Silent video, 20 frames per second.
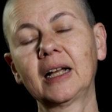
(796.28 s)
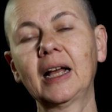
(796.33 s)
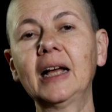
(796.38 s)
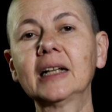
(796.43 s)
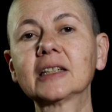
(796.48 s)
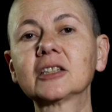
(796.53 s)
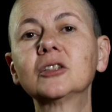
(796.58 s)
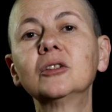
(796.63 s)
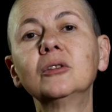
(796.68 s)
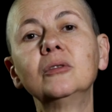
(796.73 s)

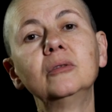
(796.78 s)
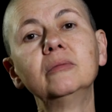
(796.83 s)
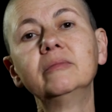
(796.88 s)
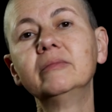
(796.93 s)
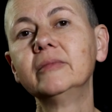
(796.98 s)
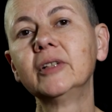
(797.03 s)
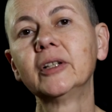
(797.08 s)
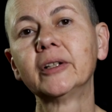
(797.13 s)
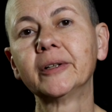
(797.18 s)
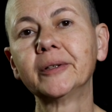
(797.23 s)
has to,
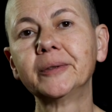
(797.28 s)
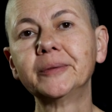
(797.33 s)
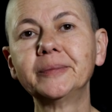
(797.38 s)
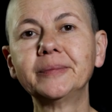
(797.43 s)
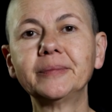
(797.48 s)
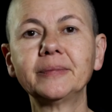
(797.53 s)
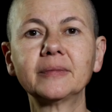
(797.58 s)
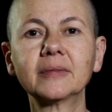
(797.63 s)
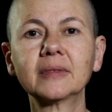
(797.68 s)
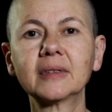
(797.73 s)
you know,
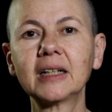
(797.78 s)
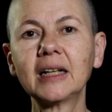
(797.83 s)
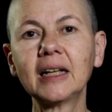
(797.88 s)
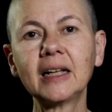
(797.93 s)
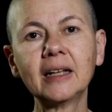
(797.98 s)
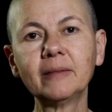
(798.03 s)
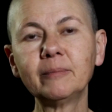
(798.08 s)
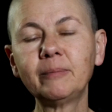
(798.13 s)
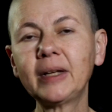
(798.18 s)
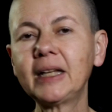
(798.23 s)

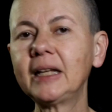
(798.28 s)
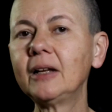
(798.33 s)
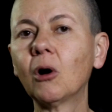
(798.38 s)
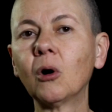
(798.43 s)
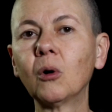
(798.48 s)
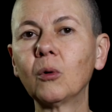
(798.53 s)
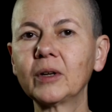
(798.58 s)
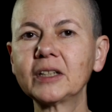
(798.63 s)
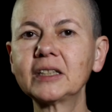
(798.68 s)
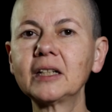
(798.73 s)
be
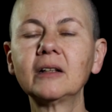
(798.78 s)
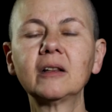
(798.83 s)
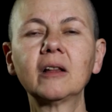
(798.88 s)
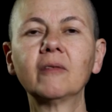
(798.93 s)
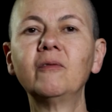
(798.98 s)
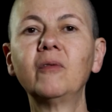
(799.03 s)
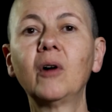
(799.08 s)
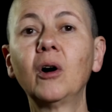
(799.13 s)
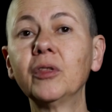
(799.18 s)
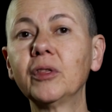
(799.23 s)
always
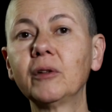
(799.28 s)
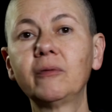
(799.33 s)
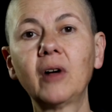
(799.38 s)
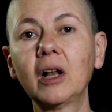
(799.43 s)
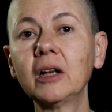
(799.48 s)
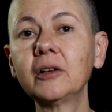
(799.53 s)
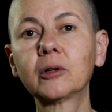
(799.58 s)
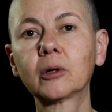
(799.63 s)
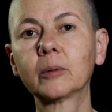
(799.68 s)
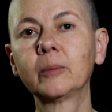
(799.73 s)
on the
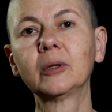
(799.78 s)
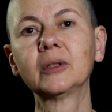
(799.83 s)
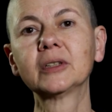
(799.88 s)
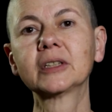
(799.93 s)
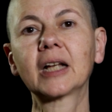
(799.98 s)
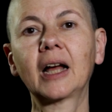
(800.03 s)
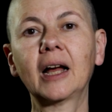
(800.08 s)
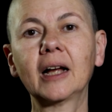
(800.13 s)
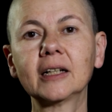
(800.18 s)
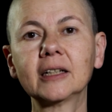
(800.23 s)
vulnerable
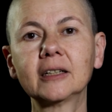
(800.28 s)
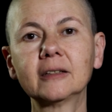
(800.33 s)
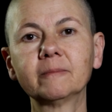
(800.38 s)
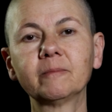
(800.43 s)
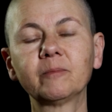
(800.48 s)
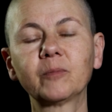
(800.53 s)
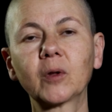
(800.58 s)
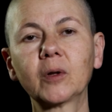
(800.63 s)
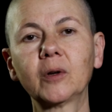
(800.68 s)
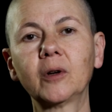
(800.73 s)
side,
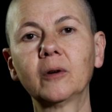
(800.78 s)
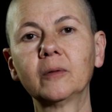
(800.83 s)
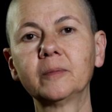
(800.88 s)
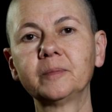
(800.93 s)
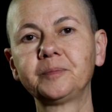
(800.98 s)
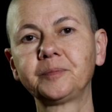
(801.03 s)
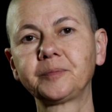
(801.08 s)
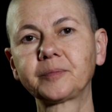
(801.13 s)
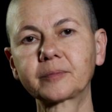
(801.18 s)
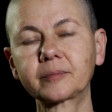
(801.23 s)
you know.
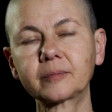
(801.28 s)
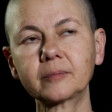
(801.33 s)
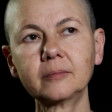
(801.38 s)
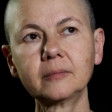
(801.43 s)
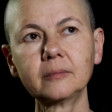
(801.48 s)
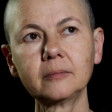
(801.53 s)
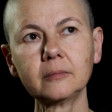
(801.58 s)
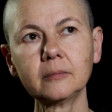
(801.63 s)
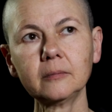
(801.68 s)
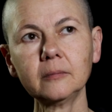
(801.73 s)

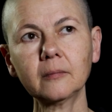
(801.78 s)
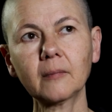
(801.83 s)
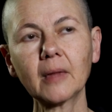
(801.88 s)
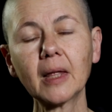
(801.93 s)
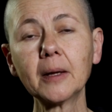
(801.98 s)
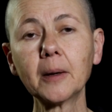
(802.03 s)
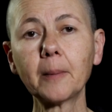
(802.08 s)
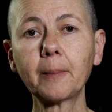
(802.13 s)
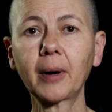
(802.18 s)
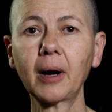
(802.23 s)

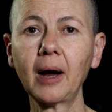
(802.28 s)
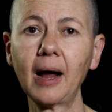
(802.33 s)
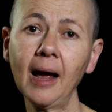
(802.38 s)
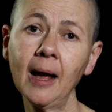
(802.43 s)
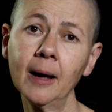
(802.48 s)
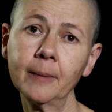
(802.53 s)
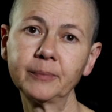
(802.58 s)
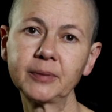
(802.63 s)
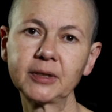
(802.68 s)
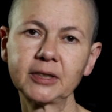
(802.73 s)

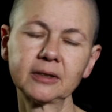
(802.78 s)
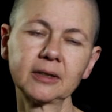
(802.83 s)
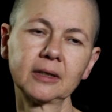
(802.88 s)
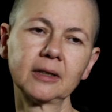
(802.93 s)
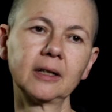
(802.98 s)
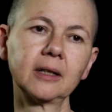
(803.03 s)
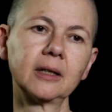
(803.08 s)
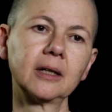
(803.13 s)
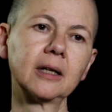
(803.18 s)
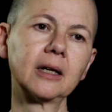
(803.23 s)
Perhaps
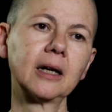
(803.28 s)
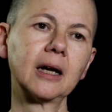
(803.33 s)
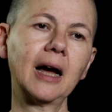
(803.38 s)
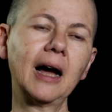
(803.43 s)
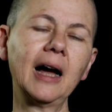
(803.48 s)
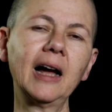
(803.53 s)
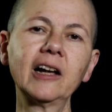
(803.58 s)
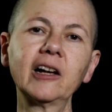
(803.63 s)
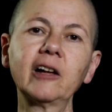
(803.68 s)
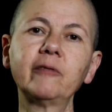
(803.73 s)

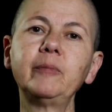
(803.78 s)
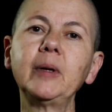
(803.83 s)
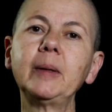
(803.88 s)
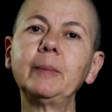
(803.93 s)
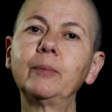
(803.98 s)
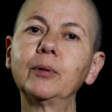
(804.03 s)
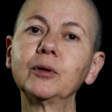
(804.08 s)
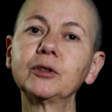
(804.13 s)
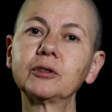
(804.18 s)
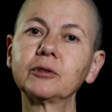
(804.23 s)
I have
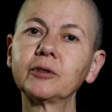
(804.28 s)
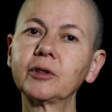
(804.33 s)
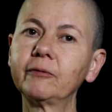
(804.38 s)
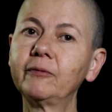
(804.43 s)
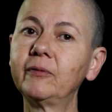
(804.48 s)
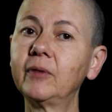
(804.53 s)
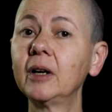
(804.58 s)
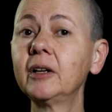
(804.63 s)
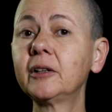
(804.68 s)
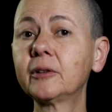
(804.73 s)
been put on the
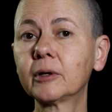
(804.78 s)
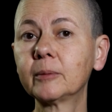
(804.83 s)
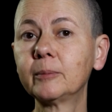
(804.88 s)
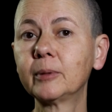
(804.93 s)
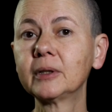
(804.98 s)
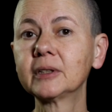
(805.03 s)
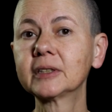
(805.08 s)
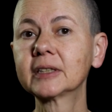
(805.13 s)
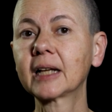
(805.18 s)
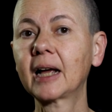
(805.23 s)

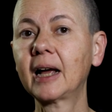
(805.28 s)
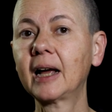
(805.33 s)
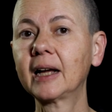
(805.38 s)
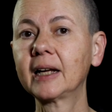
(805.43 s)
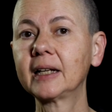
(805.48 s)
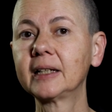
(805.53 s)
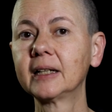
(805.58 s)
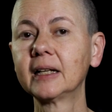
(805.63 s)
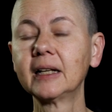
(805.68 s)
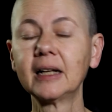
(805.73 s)
vulnerable
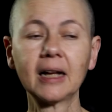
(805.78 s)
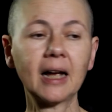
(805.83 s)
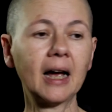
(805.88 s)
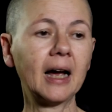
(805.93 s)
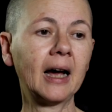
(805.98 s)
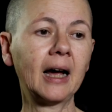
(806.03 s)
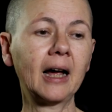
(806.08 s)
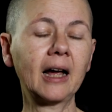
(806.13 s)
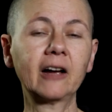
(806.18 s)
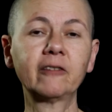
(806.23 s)
side,
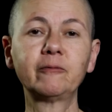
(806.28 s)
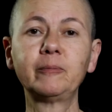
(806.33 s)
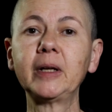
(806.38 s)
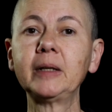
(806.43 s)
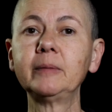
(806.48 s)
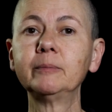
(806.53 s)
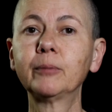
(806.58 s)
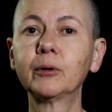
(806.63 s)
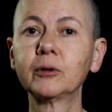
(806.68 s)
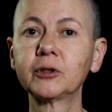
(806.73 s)
I have
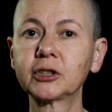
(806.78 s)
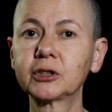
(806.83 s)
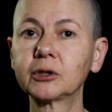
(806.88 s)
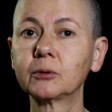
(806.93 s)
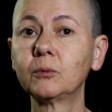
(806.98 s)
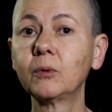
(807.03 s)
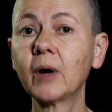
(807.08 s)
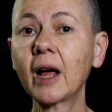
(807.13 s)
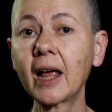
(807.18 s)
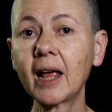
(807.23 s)
been pushed
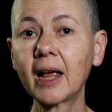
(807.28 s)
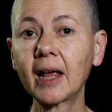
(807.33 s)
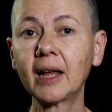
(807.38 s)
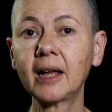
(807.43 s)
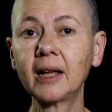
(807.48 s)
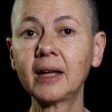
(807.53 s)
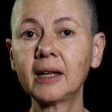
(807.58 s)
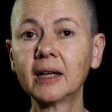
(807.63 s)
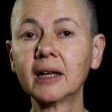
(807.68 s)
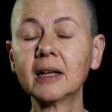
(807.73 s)

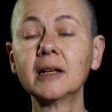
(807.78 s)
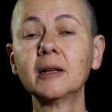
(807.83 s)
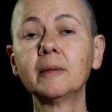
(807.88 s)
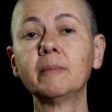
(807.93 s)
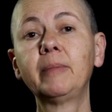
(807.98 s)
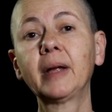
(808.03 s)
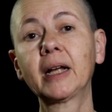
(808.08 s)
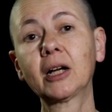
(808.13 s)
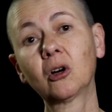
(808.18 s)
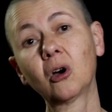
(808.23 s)
away
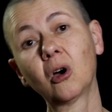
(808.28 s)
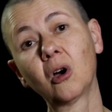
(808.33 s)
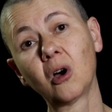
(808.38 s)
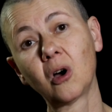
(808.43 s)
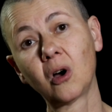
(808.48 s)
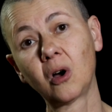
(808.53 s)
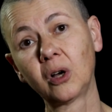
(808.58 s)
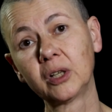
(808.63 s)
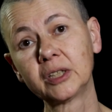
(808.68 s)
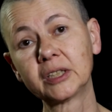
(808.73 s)

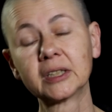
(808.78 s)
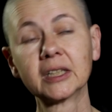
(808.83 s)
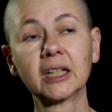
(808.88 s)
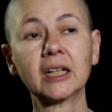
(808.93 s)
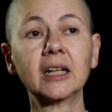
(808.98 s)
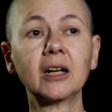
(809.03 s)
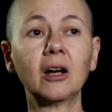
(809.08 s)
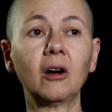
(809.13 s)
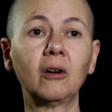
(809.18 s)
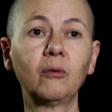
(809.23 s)
because
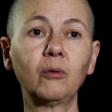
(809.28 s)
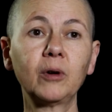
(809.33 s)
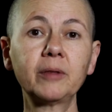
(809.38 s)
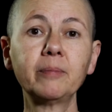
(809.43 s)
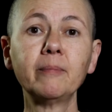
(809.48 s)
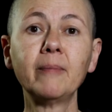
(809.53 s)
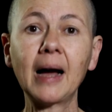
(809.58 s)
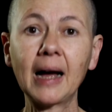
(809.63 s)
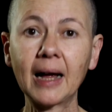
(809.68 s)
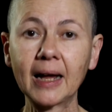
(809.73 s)

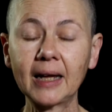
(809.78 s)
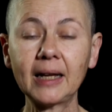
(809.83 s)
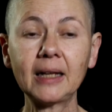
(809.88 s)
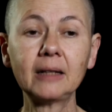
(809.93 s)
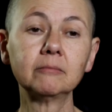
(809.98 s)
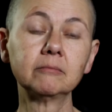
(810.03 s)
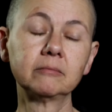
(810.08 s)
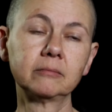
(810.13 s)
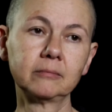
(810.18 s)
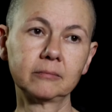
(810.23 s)
with
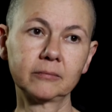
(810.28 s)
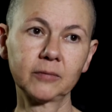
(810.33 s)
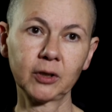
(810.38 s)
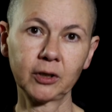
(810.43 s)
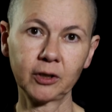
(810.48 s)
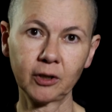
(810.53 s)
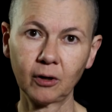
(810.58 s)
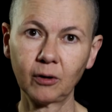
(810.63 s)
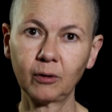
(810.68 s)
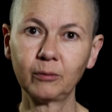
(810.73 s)
my, you
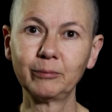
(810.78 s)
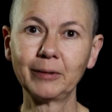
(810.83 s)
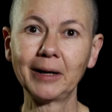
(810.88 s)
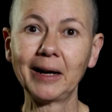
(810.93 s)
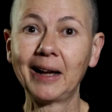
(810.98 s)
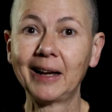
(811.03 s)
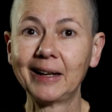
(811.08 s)
know,